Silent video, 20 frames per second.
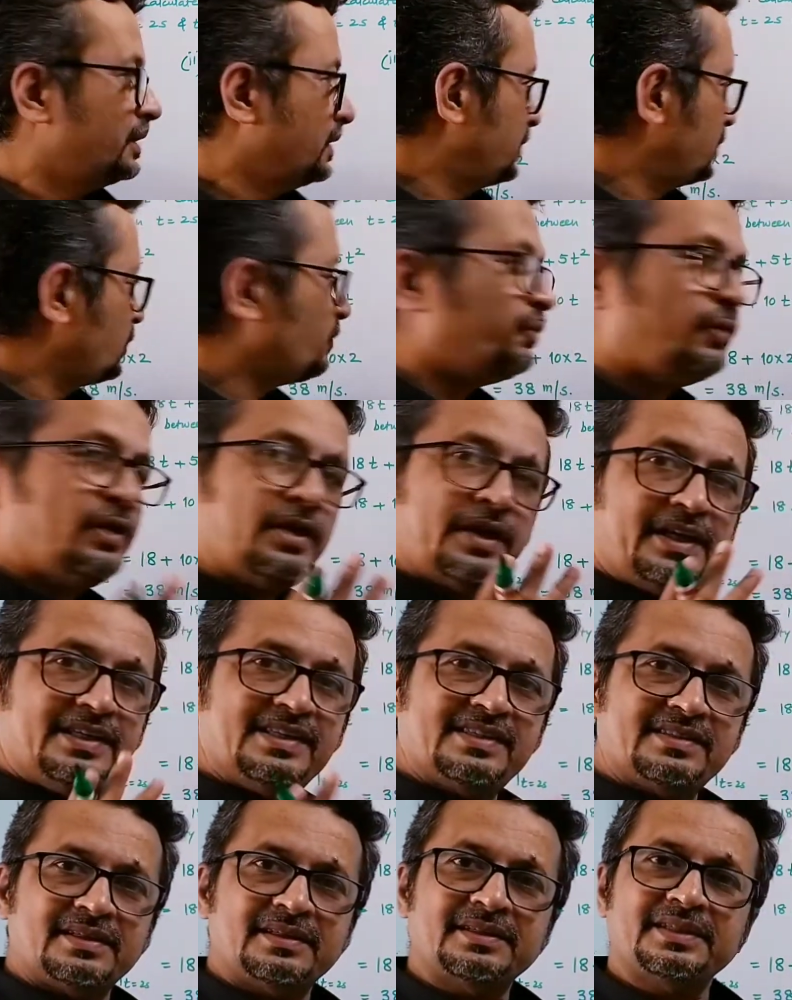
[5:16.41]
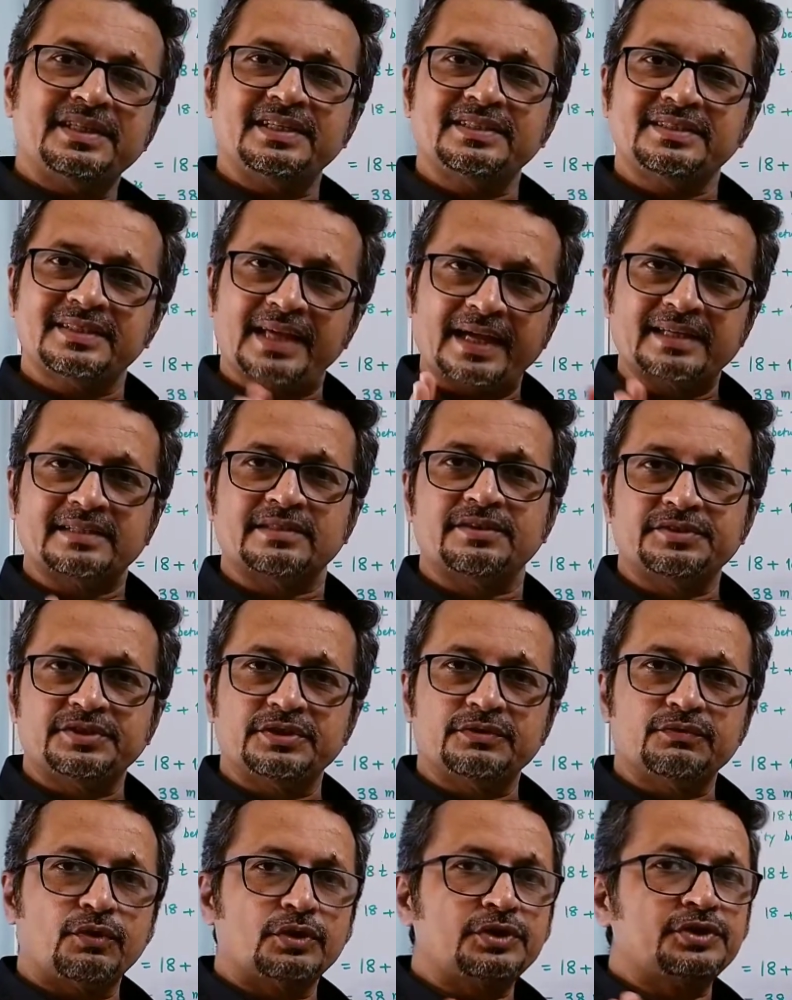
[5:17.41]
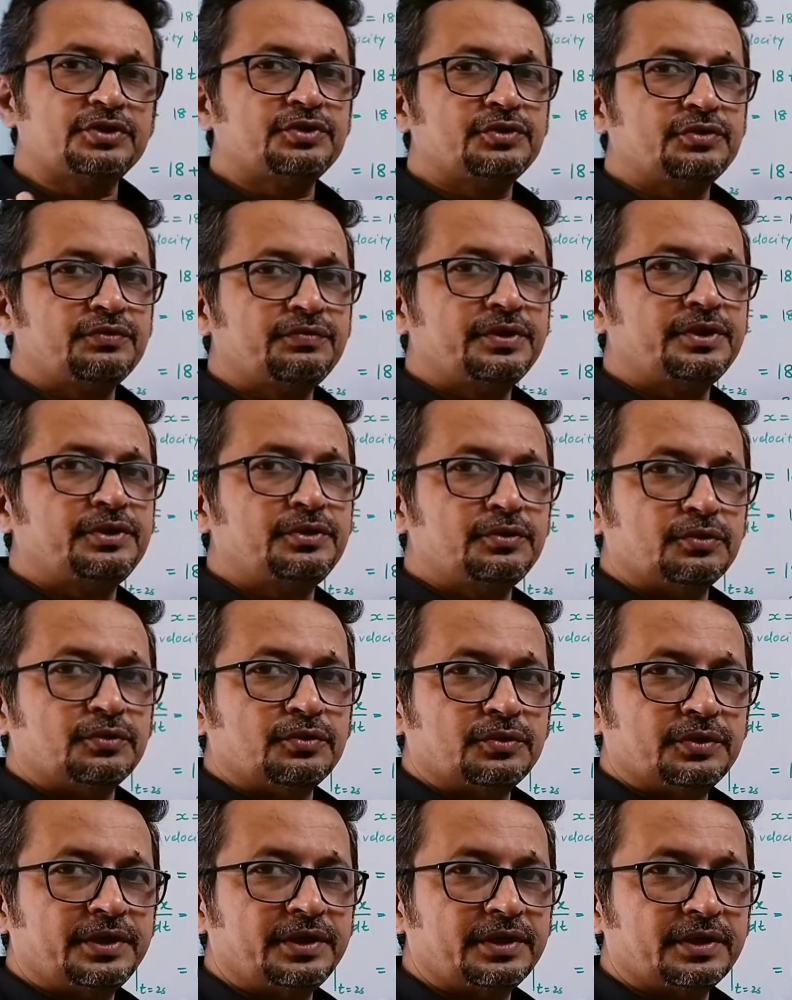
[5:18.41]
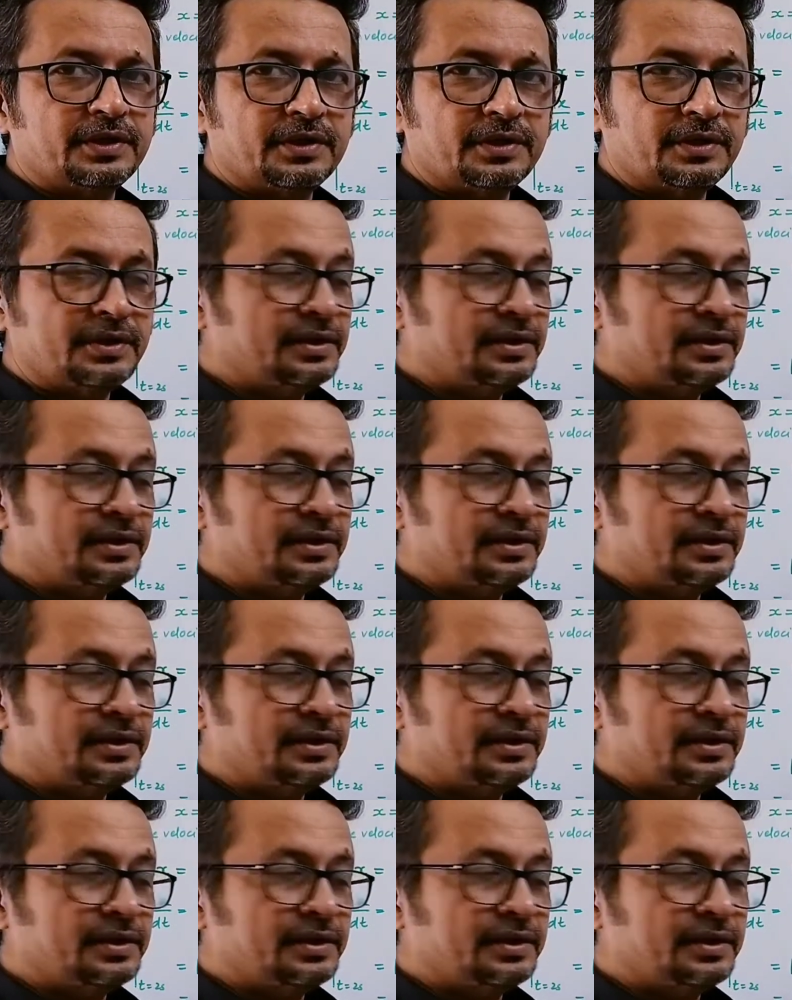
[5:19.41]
Now for instantaneous acceleration, what should we do here?